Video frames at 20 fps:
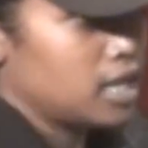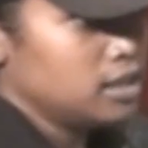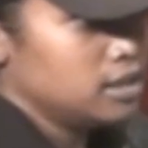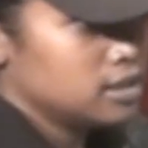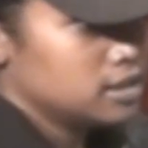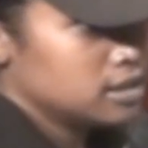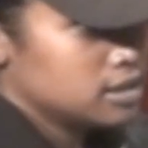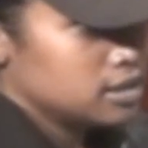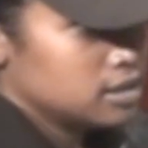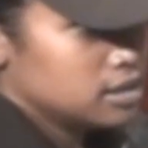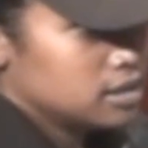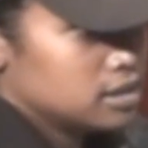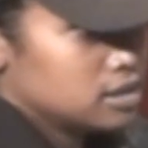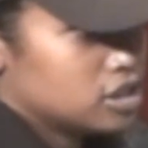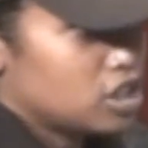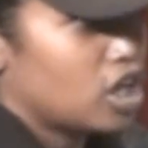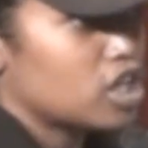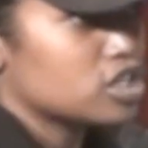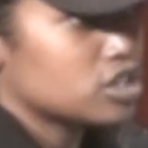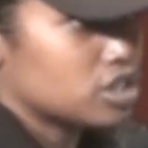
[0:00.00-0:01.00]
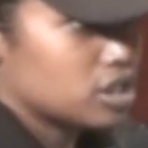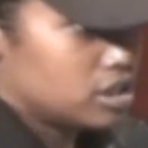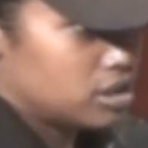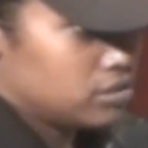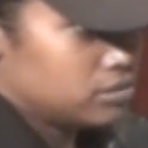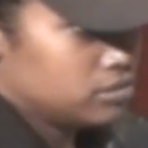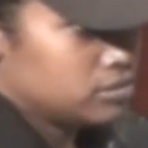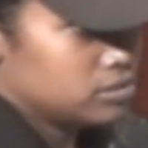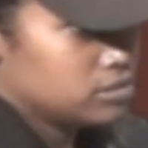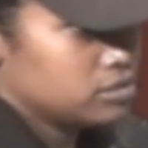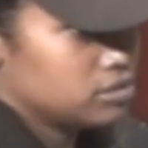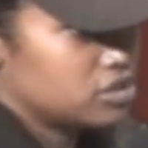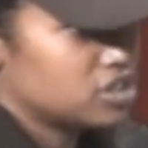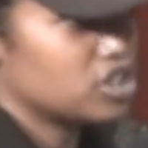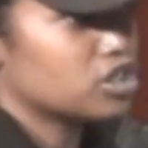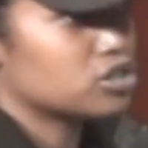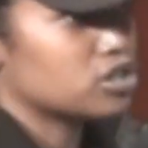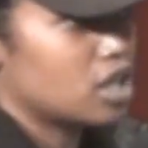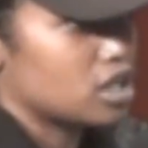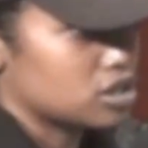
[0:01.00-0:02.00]
Huh? Talking to you.
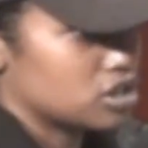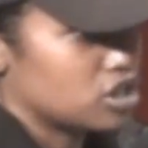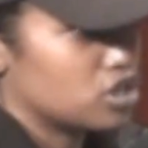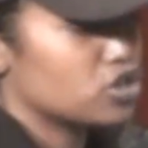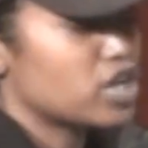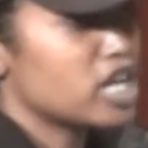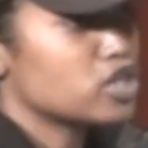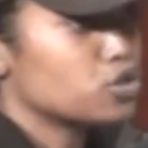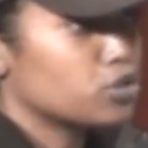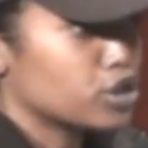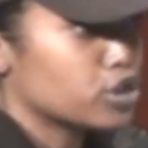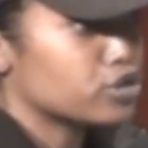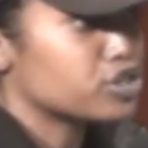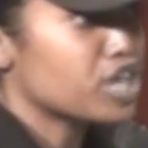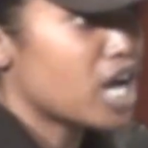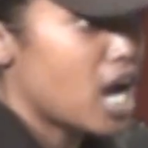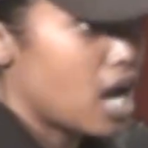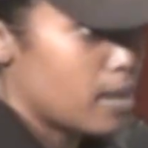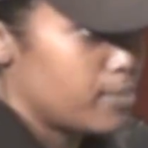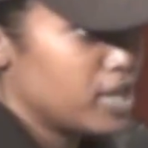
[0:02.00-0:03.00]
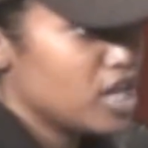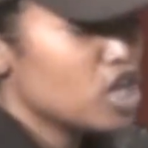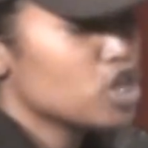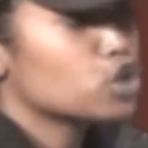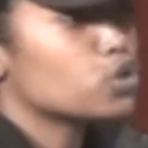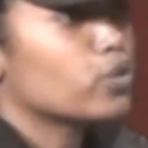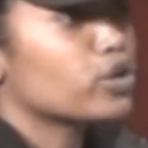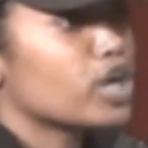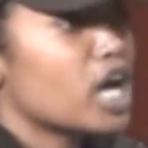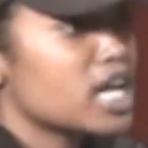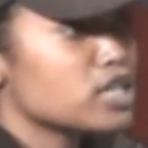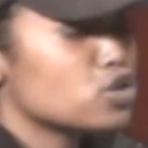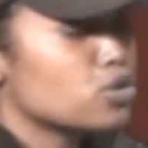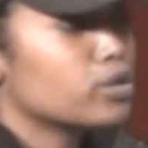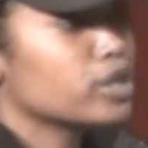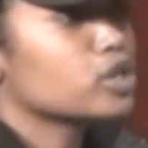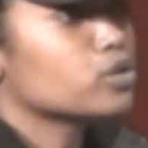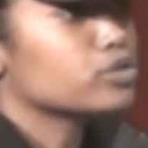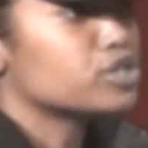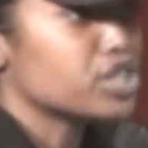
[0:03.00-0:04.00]
Still talking to you. You're not doing your job. You are not
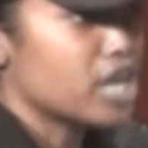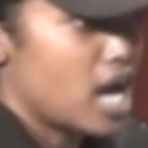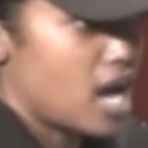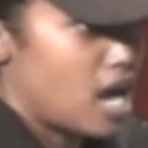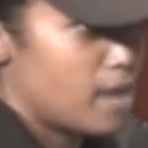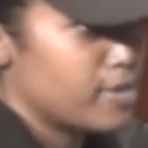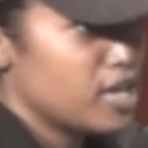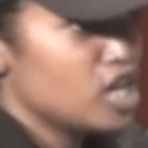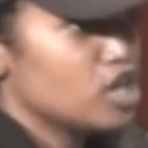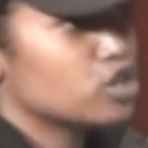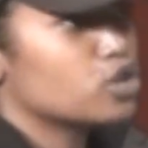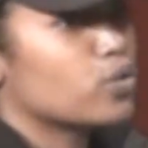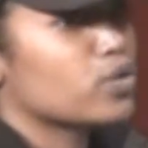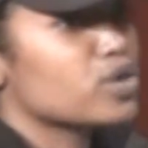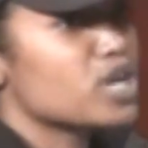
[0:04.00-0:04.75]
doing your job.